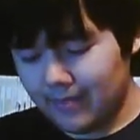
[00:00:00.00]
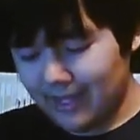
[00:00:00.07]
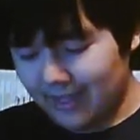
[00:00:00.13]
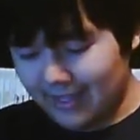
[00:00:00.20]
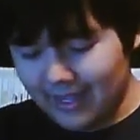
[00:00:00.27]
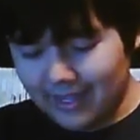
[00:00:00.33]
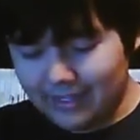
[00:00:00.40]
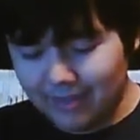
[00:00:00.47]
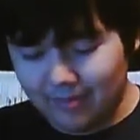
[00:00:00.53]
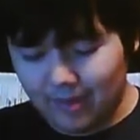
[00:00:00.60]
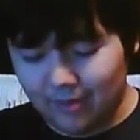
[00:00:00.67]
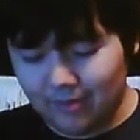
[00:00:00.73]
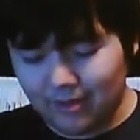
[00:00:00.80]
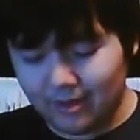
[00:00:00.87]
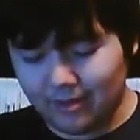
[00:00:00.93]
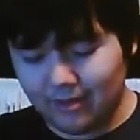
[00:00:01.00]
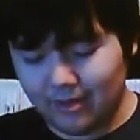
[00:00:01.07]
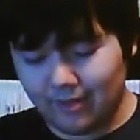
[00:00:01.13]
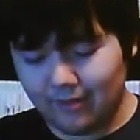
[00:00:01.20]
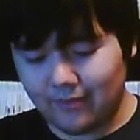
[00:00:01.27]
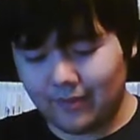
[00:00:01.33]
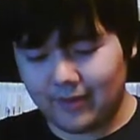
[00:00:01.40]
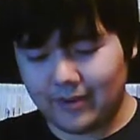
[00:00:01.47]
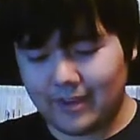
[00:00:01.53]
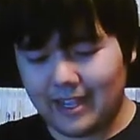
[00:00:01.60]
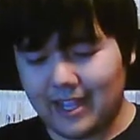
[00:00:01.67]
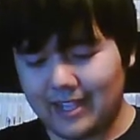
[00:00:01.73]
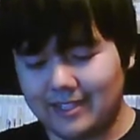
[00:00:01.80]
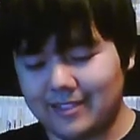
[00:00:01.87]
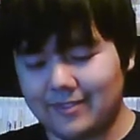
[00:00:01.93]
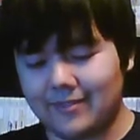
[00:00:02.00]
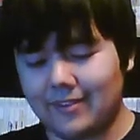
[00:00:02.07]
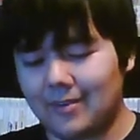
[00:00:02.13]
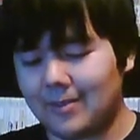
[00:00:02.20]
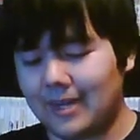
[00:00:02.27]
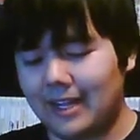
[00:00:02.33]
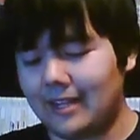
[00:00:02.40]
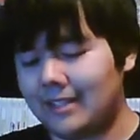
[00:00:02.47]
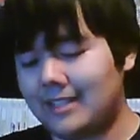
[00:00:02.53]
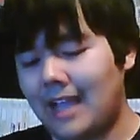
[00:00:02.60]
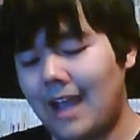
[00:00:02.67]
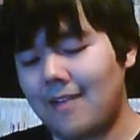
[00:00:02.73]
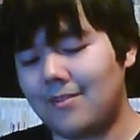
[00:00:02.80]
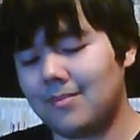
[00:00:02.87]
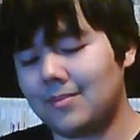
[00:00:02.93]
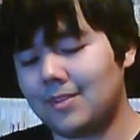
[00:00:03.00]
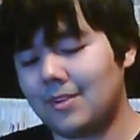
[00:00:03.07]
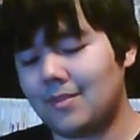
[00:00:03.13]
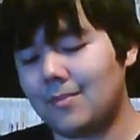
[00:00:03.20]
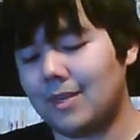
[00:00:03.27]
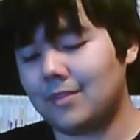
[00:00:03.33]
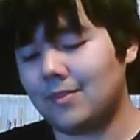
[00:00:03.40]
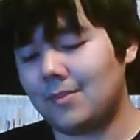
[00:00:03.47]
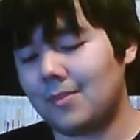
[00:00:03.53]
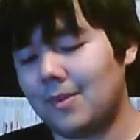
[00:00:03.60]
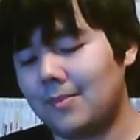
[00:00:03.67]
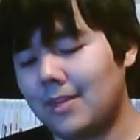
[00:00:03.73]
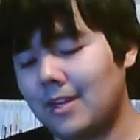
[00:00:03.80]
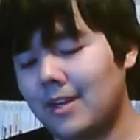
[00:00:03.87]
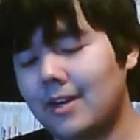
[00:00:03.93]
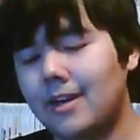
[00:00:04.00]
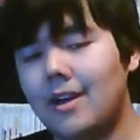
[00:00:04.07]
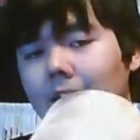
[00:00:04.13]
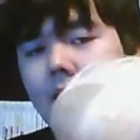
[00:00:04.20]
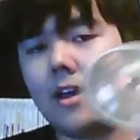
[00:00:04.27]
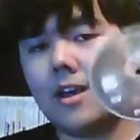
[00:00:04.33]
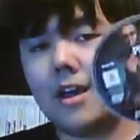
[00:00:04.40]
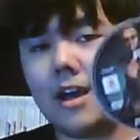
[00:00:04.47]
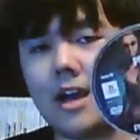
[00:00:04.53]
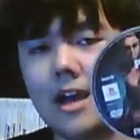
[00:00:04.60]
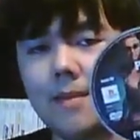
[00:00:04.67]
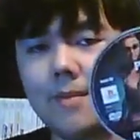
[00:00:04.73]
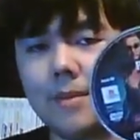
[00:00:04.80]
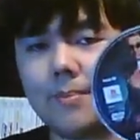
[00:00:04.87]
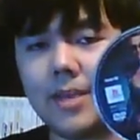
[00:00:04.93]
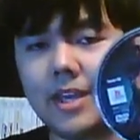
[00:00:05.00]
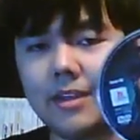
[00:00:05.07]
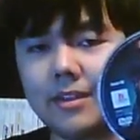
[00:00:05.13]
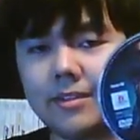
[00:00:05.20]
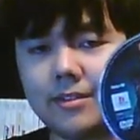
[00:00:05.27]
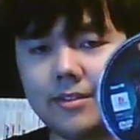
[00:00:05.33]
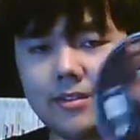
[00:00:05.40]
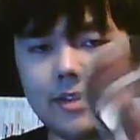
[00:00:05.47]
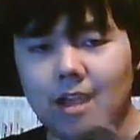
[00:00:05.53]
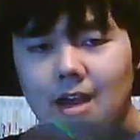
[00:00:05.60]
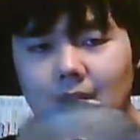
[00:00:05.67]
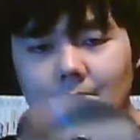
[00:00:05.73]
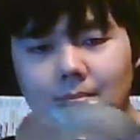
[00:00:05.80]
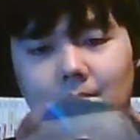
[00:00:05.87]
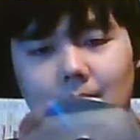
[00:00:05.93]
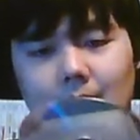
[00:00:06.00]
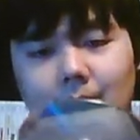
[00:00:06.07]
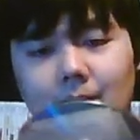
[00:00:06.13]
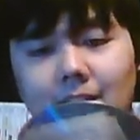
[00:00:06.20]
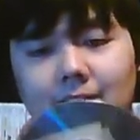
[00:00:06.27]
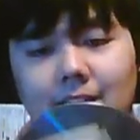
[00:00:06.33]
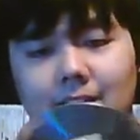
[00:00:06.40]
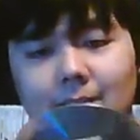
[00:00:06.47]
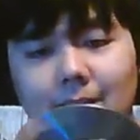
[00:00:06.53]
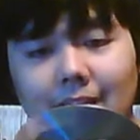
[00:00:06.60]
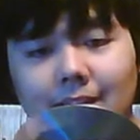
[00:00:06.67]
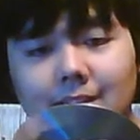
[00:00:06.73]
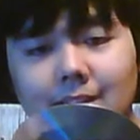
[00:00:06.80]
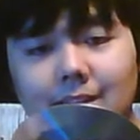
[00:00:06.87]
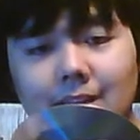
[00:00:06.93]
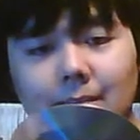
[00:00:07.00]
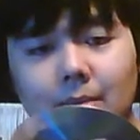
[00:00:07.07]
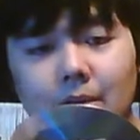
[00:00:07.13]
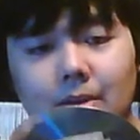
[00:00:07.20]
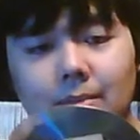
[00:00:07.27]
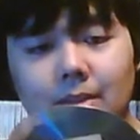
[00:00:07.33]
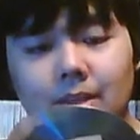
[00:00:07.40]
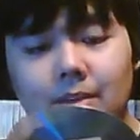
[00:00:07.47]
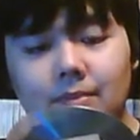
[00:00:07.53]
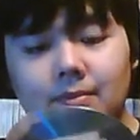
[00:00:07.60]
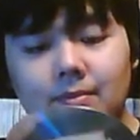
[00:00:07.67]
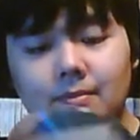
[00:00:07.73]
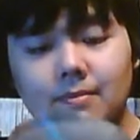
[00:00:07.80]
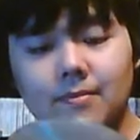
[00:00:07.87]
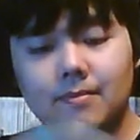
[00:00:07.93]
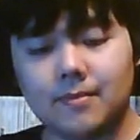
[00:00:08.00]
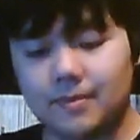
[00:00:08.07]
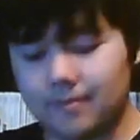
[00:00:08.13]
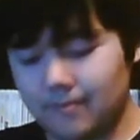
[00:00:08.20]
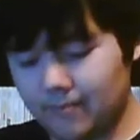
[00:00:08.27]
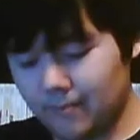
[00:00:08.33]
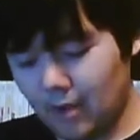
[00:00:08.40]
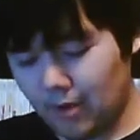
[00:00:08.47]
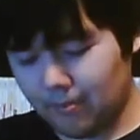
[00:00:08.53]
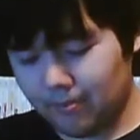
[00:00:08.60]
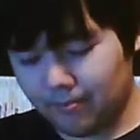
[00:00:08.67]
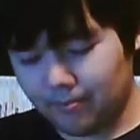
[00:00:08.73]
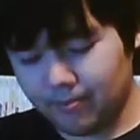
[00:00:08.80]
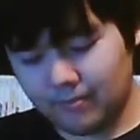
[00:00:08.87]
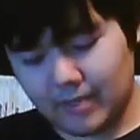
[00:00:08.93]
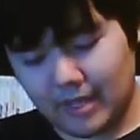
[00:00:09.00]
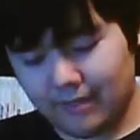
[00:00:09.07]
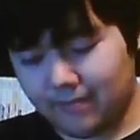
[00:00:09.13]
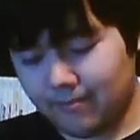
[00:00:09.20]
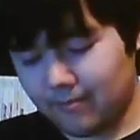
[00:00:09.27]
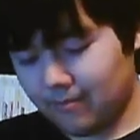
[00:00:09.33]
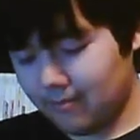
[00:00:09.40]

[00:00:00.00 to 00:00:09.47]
Like these, I'm not really looking for cases for, but I just have them, so I might go from them. A PlayStation Magazine demo, I believe. Oh, yeah.